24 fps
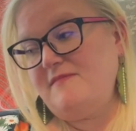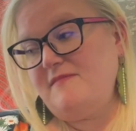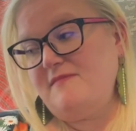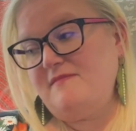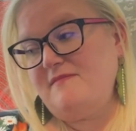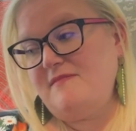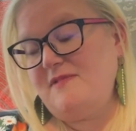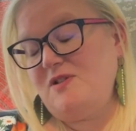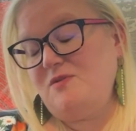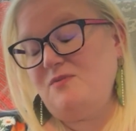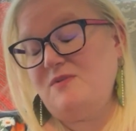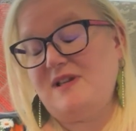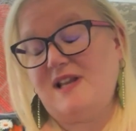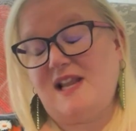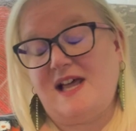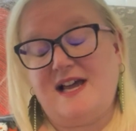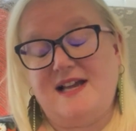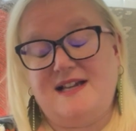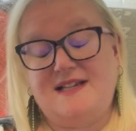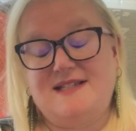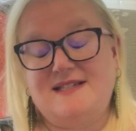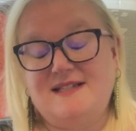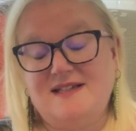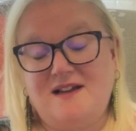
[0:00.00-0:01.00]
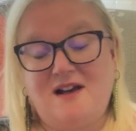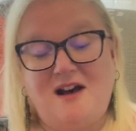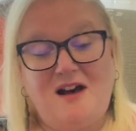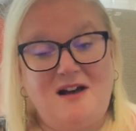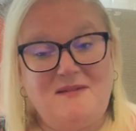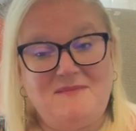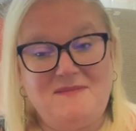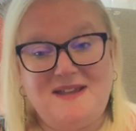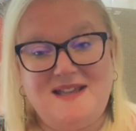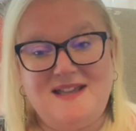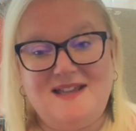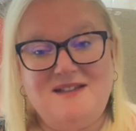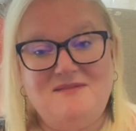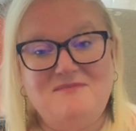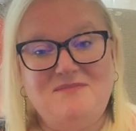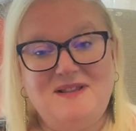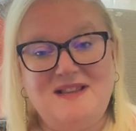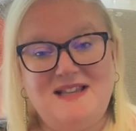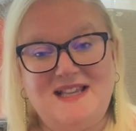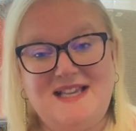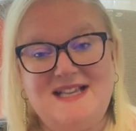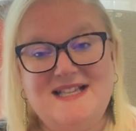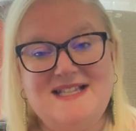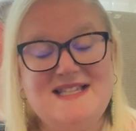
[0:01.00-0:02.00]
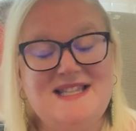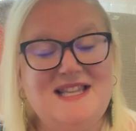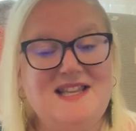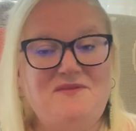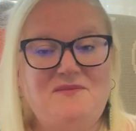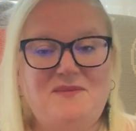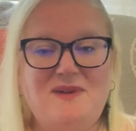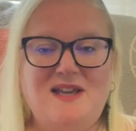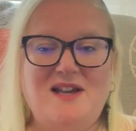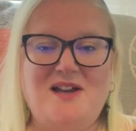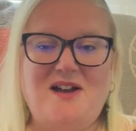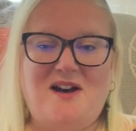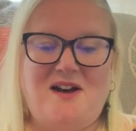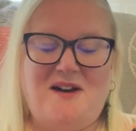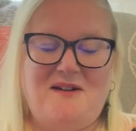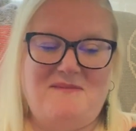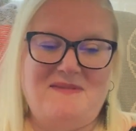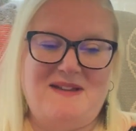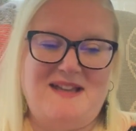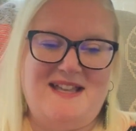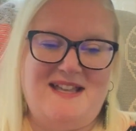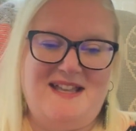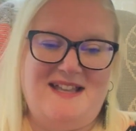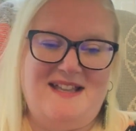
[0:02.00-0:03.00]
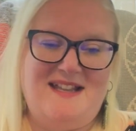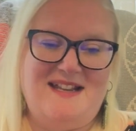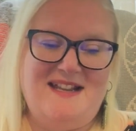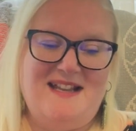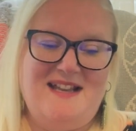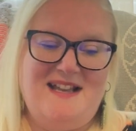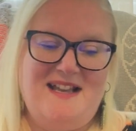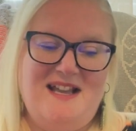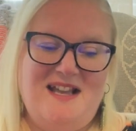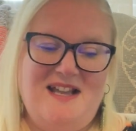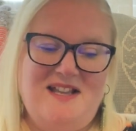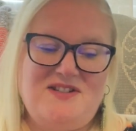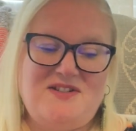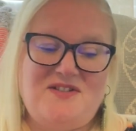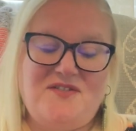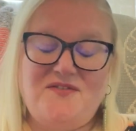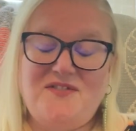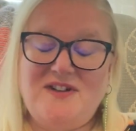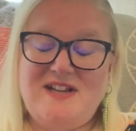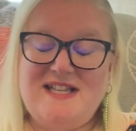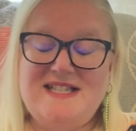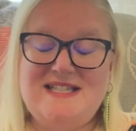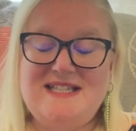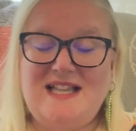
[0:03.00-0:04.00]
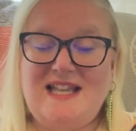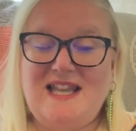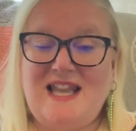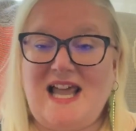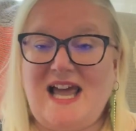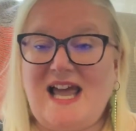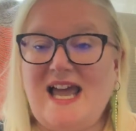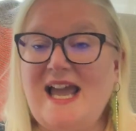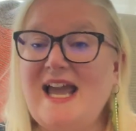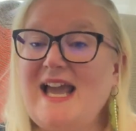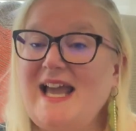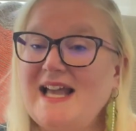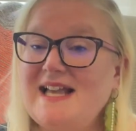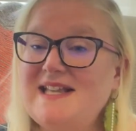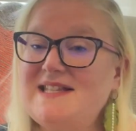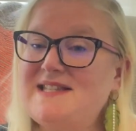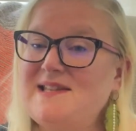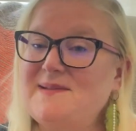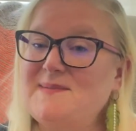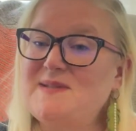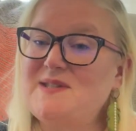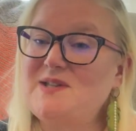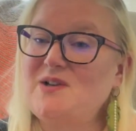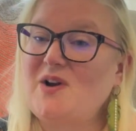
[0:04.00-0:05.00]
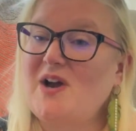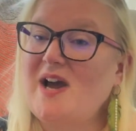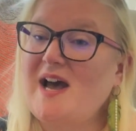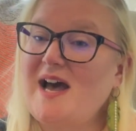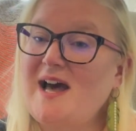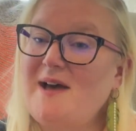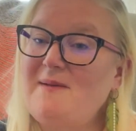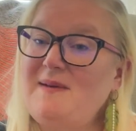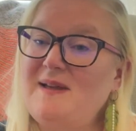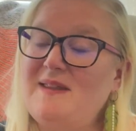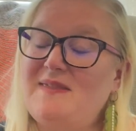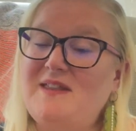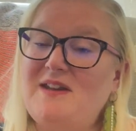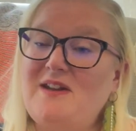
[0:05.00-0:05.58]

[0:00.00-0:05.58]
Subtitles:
you would like to comment, please leave me a comment. Don't forget to like, subscribe, hit the